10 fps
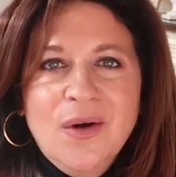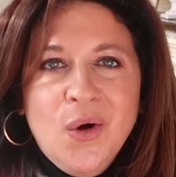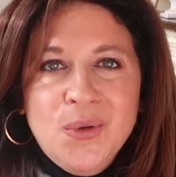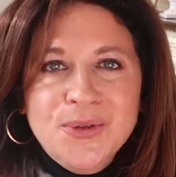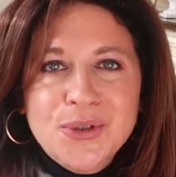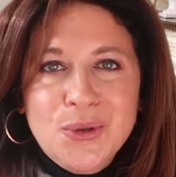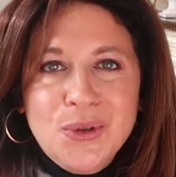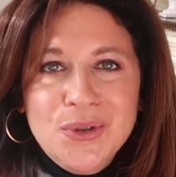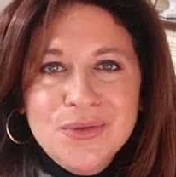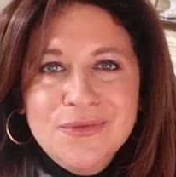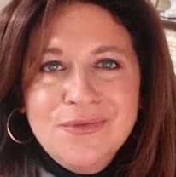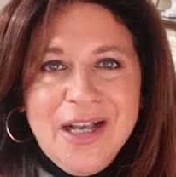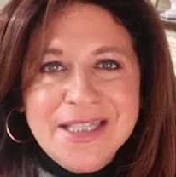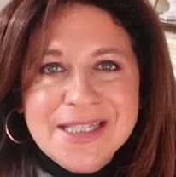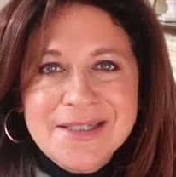Old school
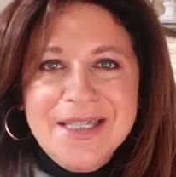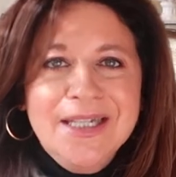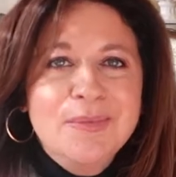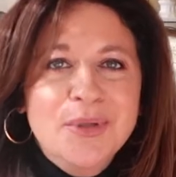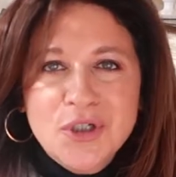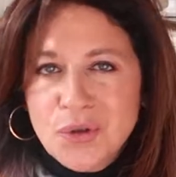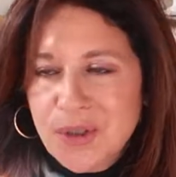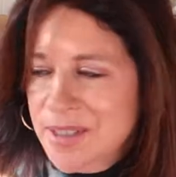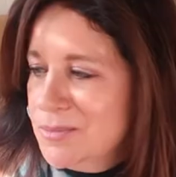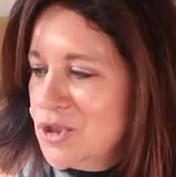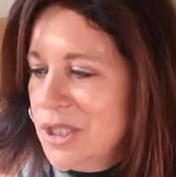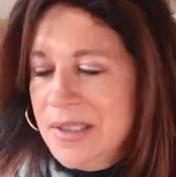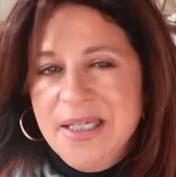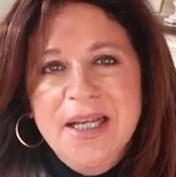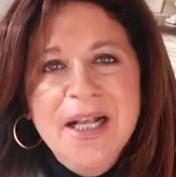Vaseline petroleum
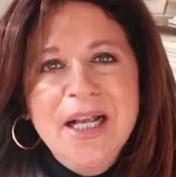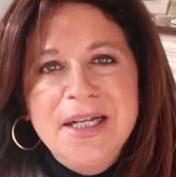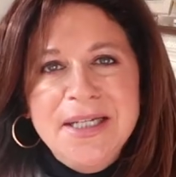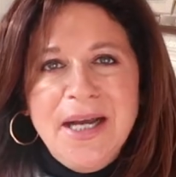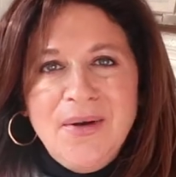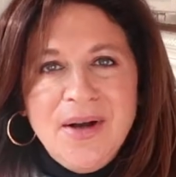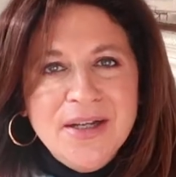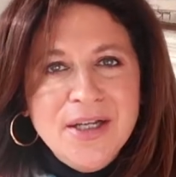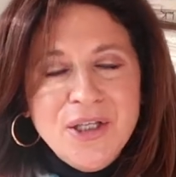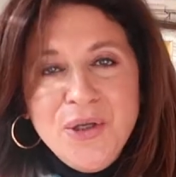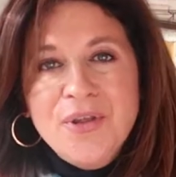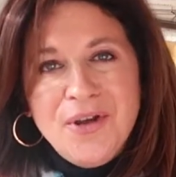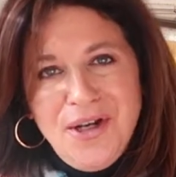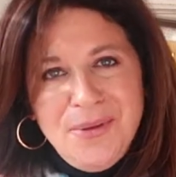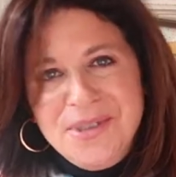jelly. Now, you
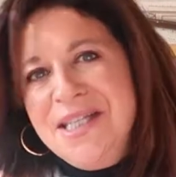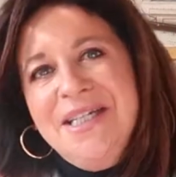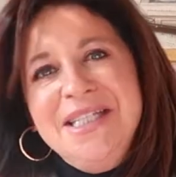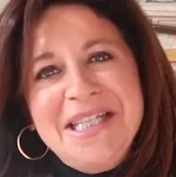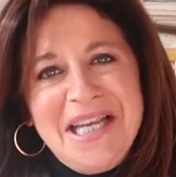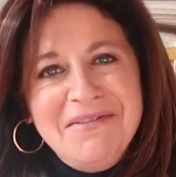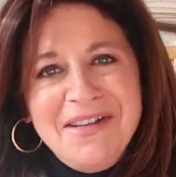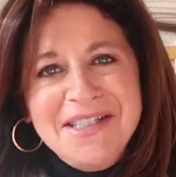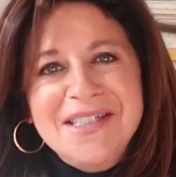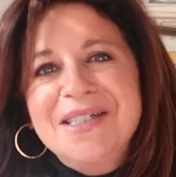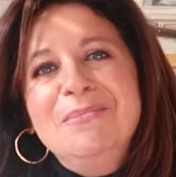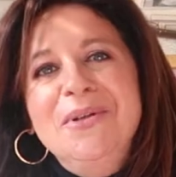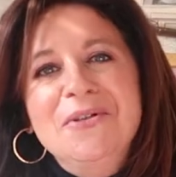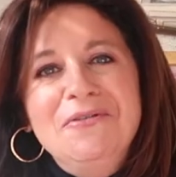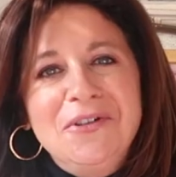thought I was going to say invest in a
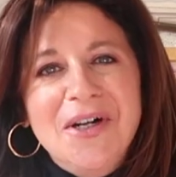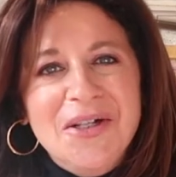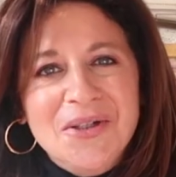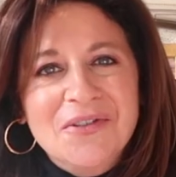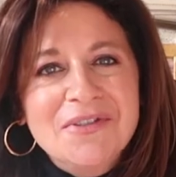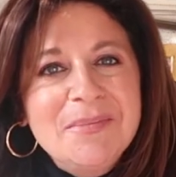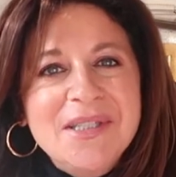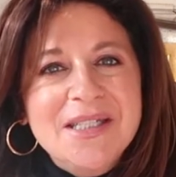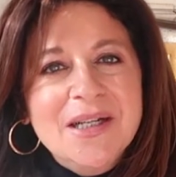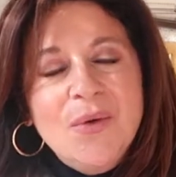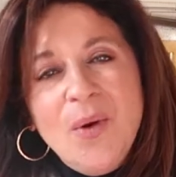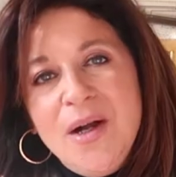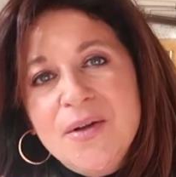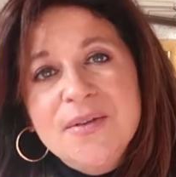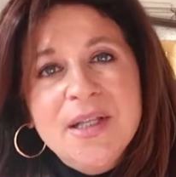beautiful color of lipstick.
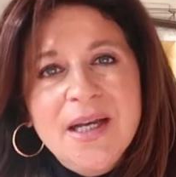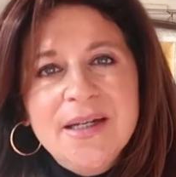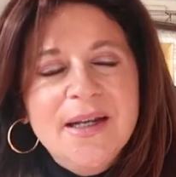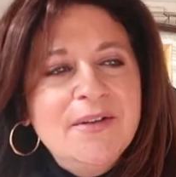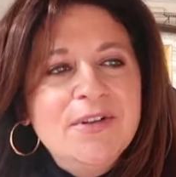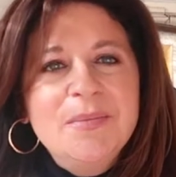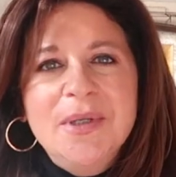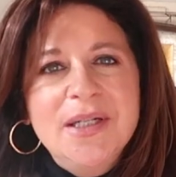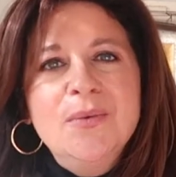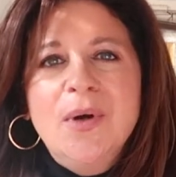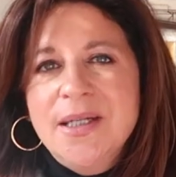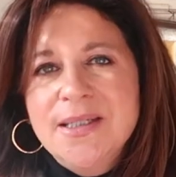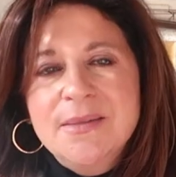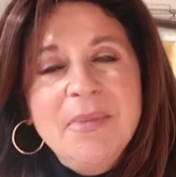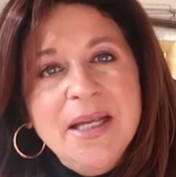Well, not everybody
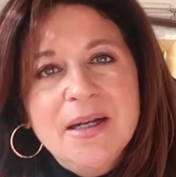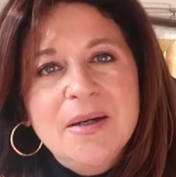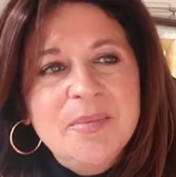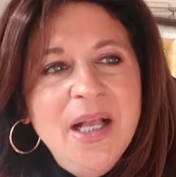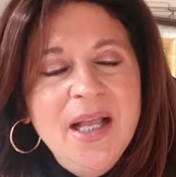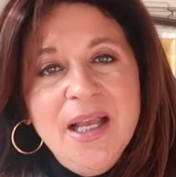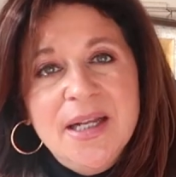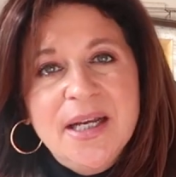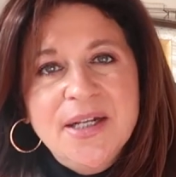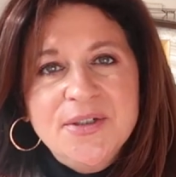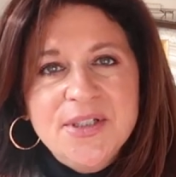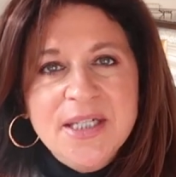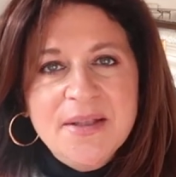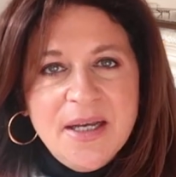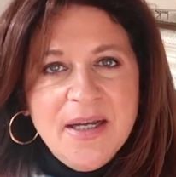wants makeup, and I
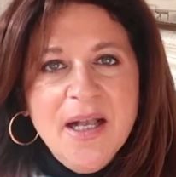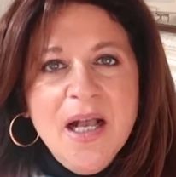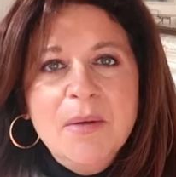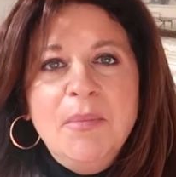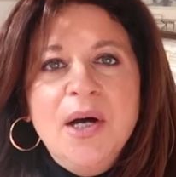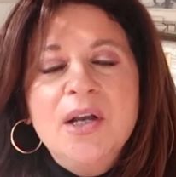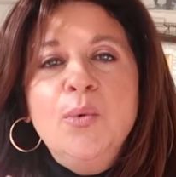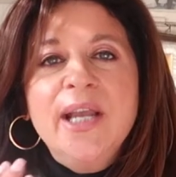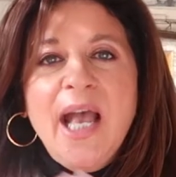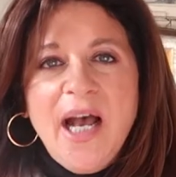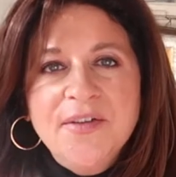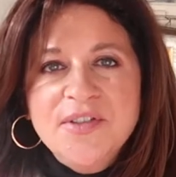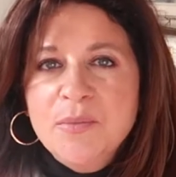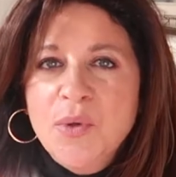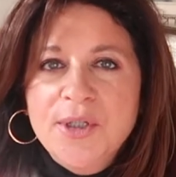understand that. But we have
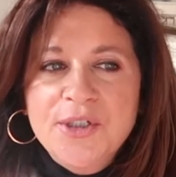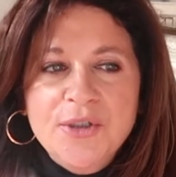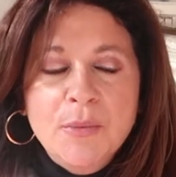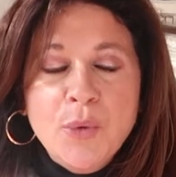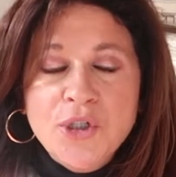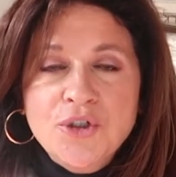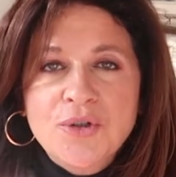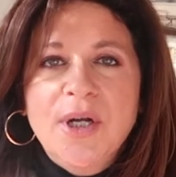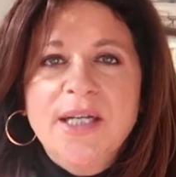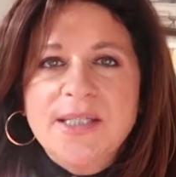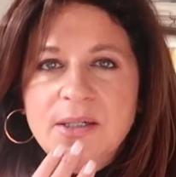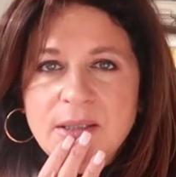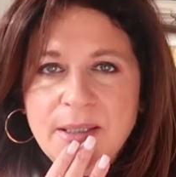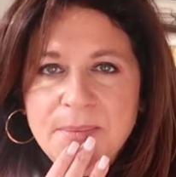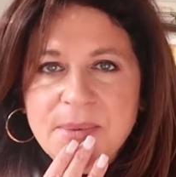to moisturize our
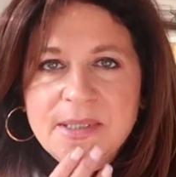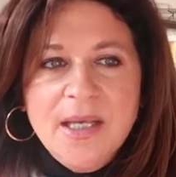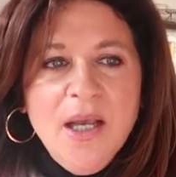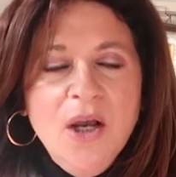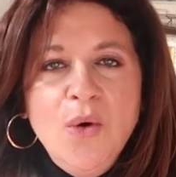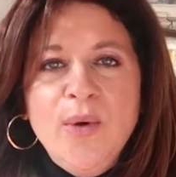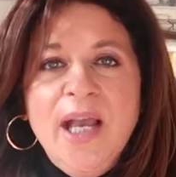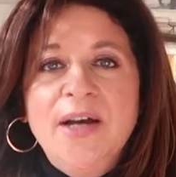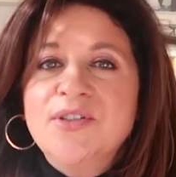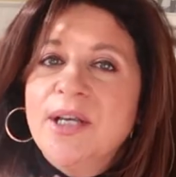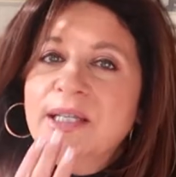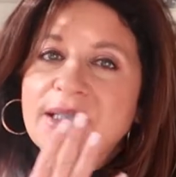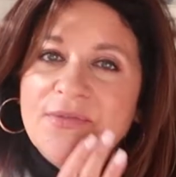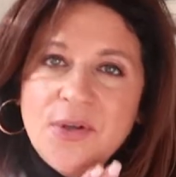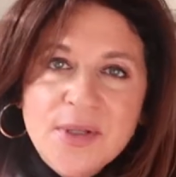lips. We have to
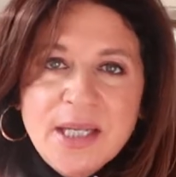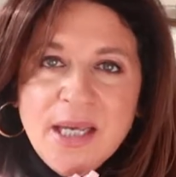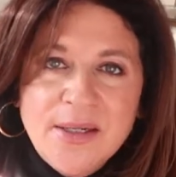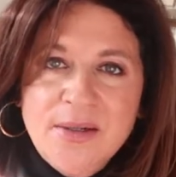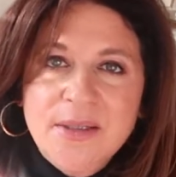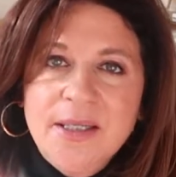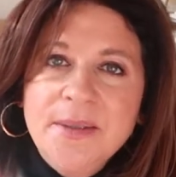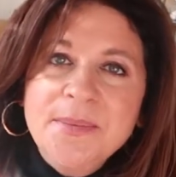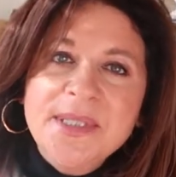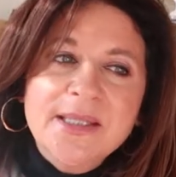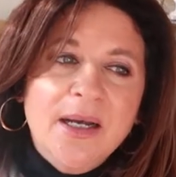exfoliate our lips.